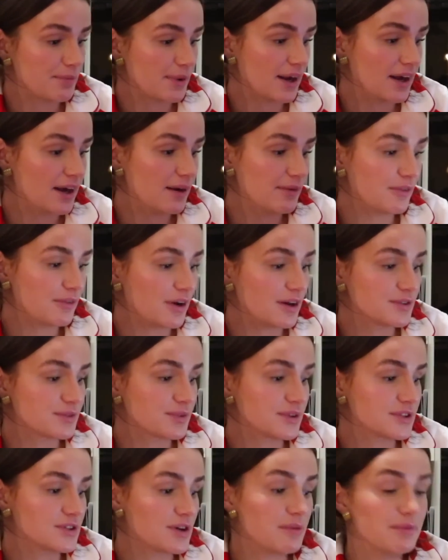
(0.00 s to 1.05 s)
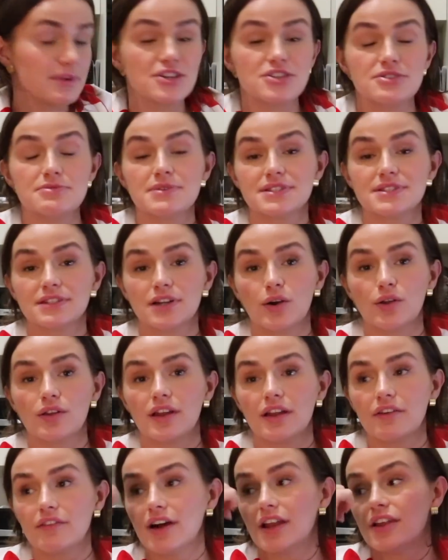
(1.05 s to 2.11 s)
bring up. I'm literally missing the whole of
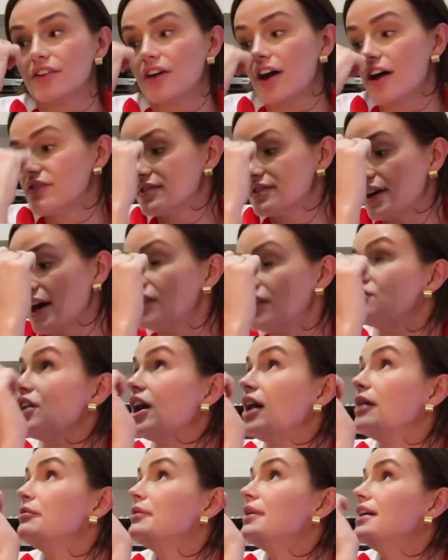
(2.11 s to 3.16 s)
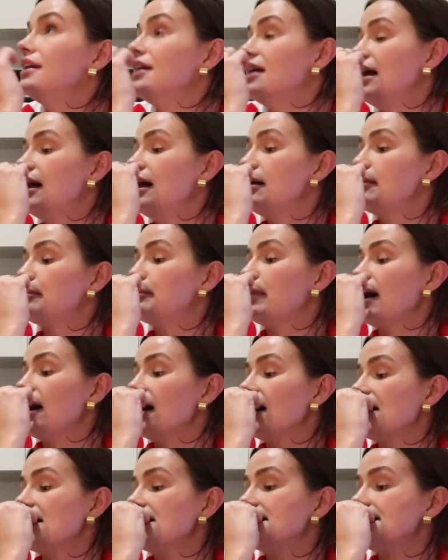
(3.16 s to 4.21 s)
Love Island. I have to catch up.
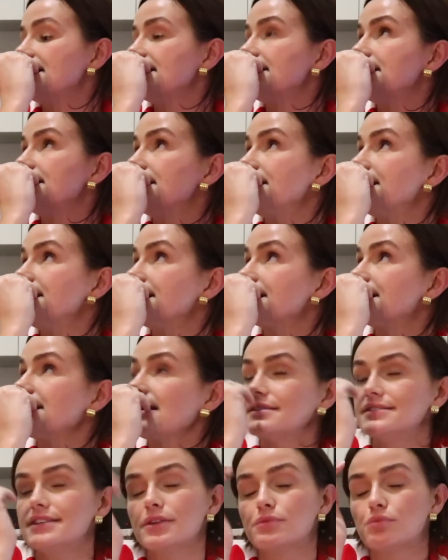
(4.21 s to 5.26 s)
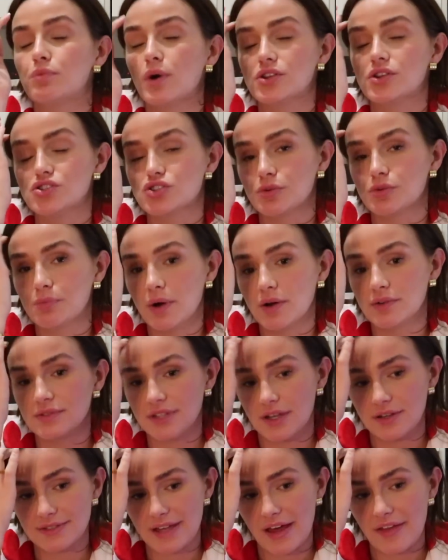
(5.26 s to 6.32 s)
But Cass had one job whilst
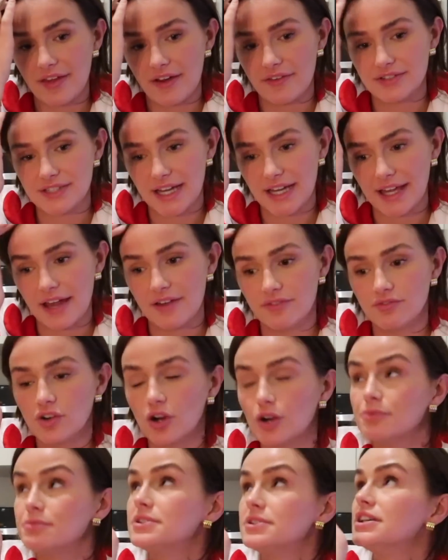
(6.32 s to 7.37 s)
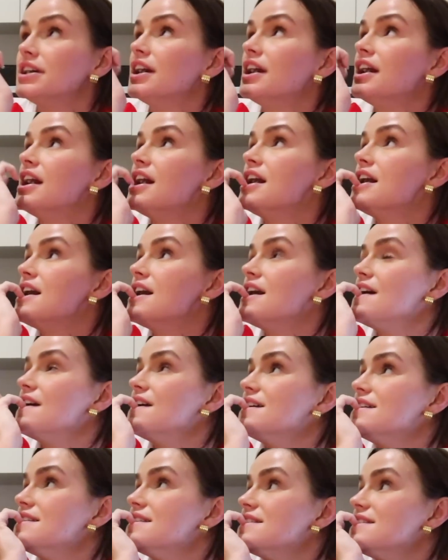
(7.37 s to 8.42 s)
I was out the other day getting robbed.
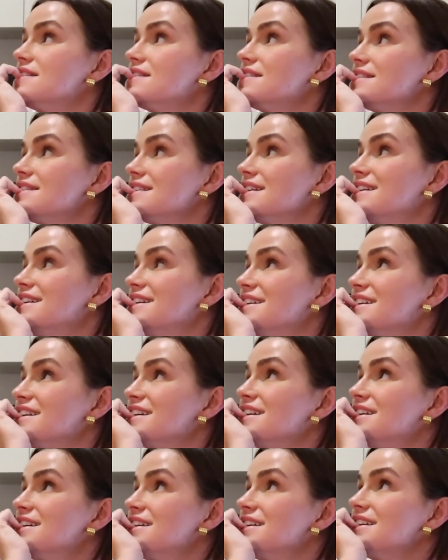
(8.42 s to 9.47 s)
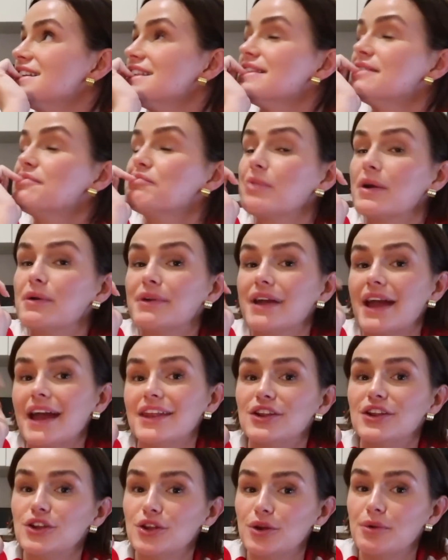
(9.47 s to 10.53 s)
we were
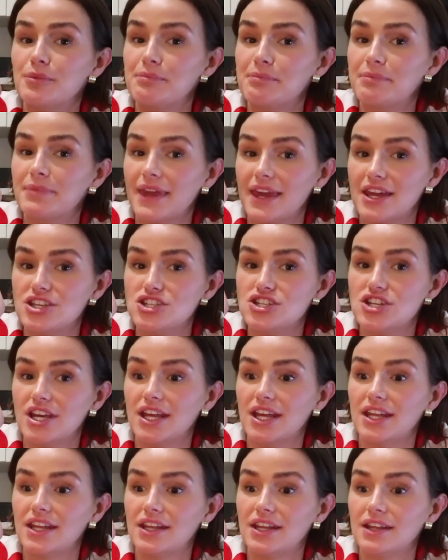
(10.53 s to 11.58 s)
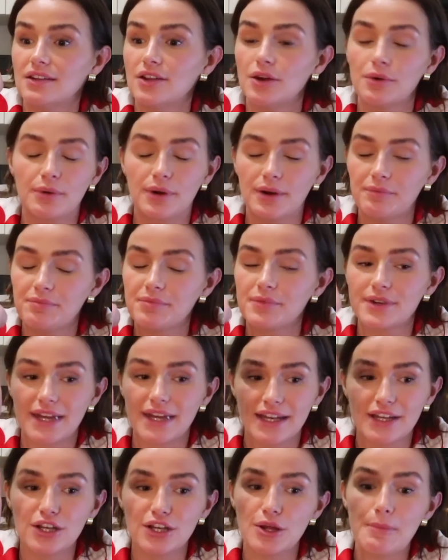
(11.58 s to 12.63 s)
getting a new kitchen, no, we were
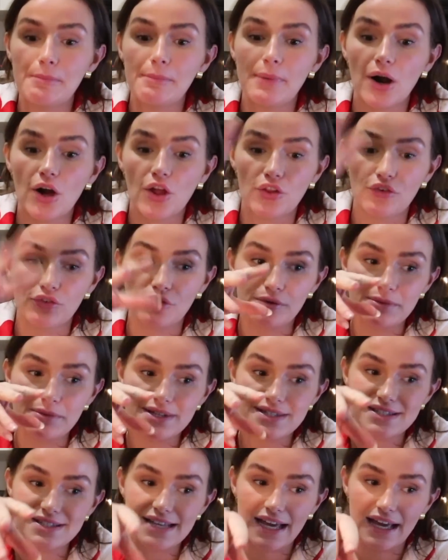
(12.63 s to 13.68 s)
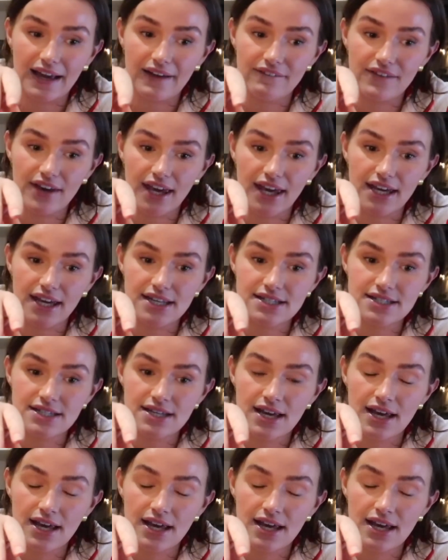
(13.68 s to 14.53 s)
getting a new bathroom sink fitted,